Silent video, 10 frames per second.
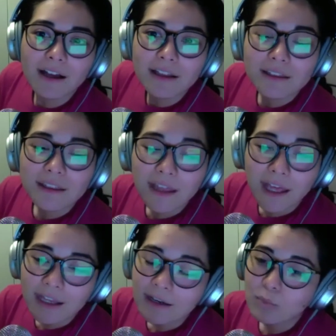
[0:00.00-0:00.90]

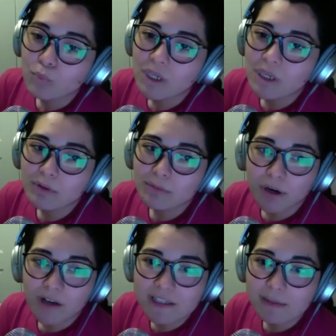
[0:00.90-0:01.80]
then we would
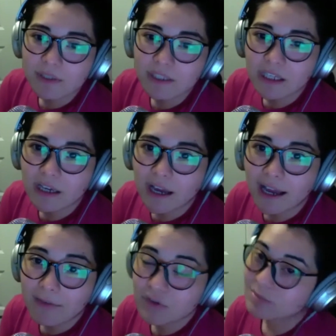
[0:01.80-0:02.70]
possibly
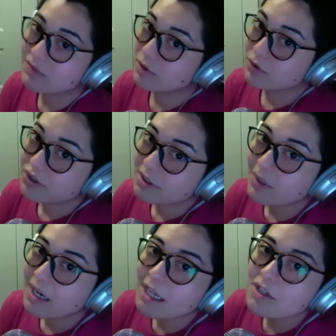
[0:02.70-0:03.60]
have some difficulty,
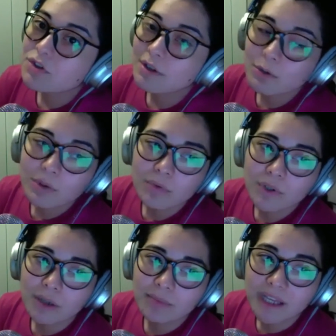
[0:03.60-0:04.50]
right? And so how do we
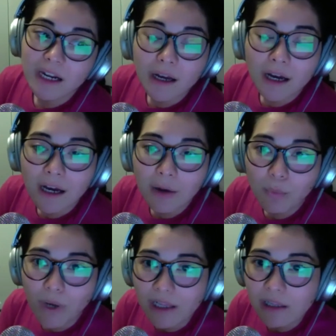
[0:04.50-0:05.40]
overcome that?
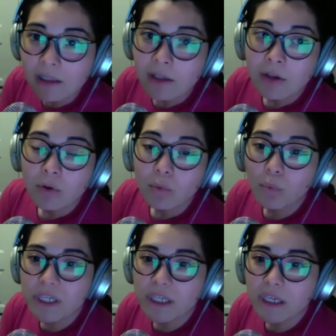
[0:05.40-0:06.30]
Well,
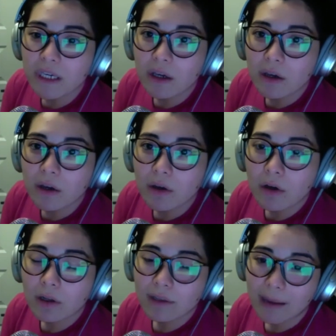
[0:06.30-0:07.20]
we
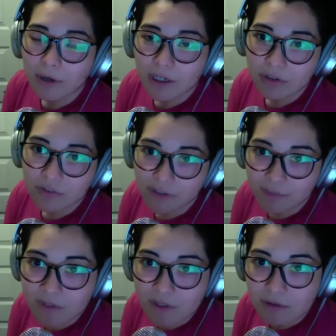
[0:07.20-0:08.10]
collaborate on
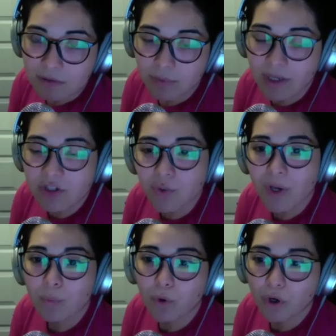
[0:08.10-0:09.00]
teams, right? So
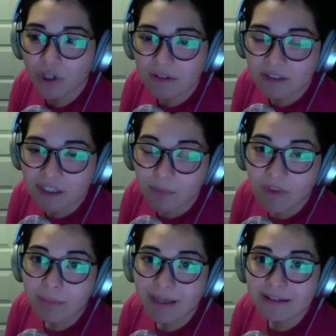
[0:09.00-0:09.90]
I work on a team and
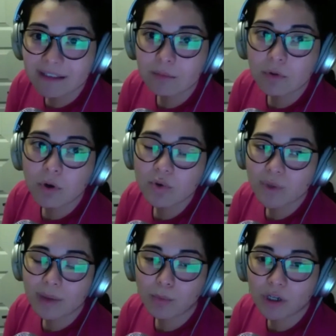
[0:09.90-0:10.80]
then my team knows
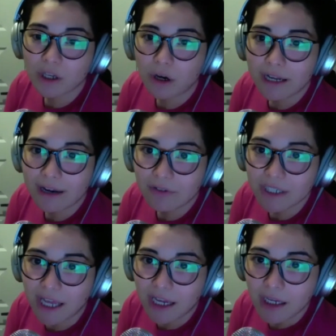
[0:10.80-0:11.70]
what I'm working on every
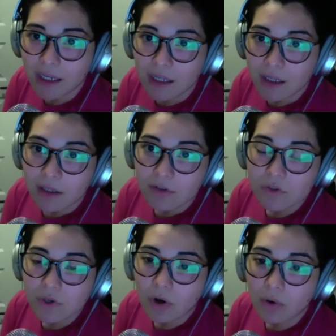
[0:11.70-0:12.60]
day.
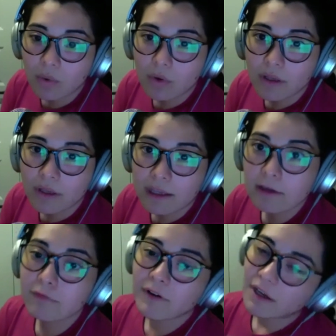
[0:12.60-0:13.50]
So
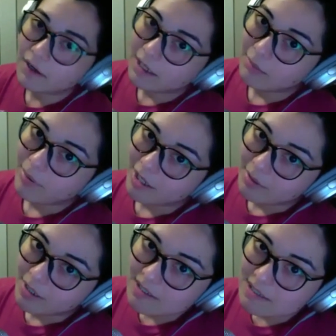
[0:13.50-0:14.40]
if I got hit by a
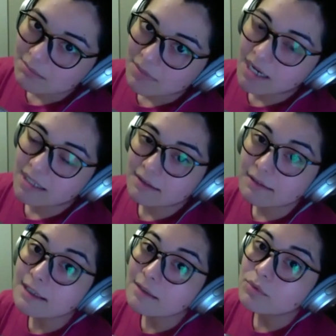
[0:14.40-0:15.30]
bus, my
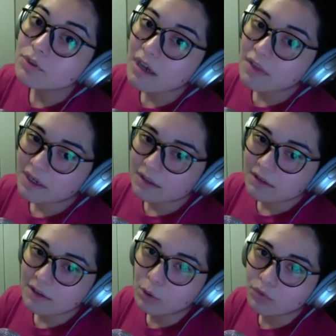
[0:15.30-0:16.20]
team together can
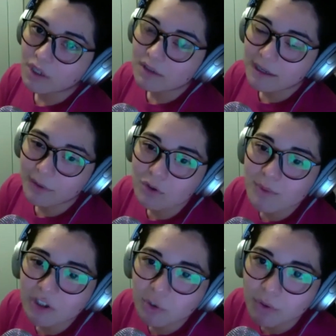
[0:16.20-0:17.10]
take over. And that goes
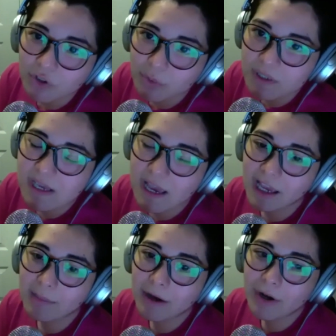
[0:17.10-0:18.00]
back to what you were
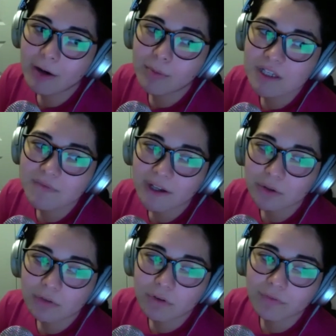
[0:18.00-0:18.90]
saying about how bus
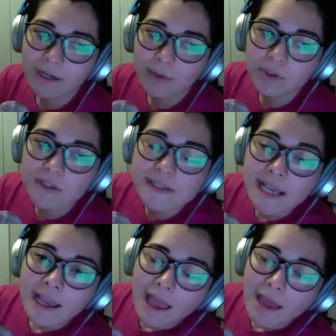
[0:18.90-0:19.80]
factor for founders
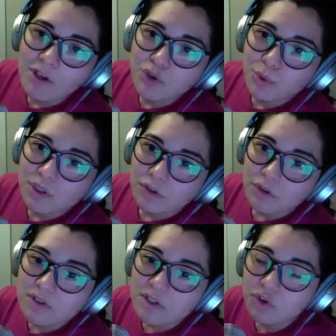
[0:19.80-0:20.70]
eventually
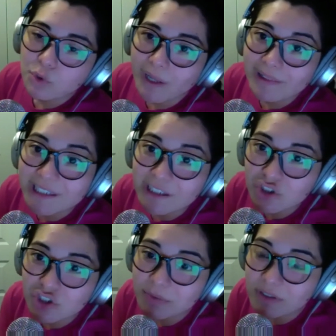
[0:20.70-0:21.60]
turns into a
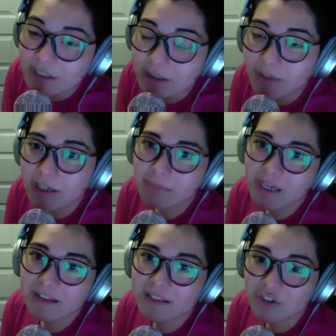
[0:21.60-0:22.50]
leadership team can
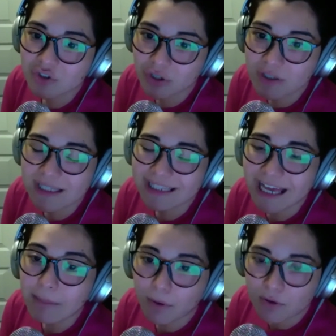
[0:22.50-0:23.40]
make decisions
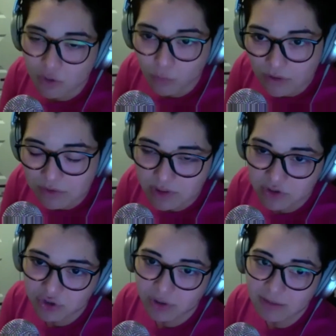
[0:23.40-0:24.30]
that person would have
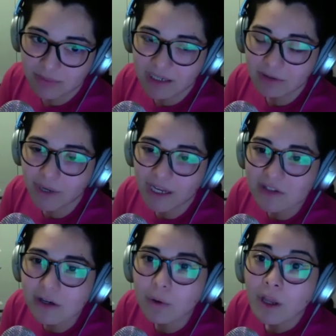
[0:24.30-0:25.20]
traditionally made, right?
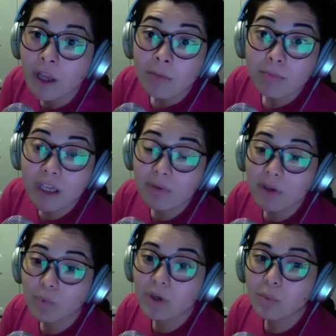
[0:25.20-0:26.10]
So maybe
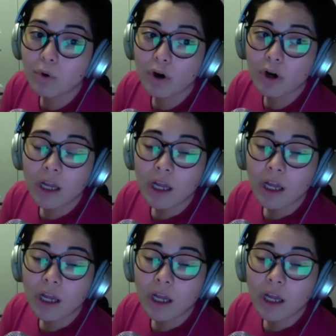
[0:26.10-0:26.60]
we work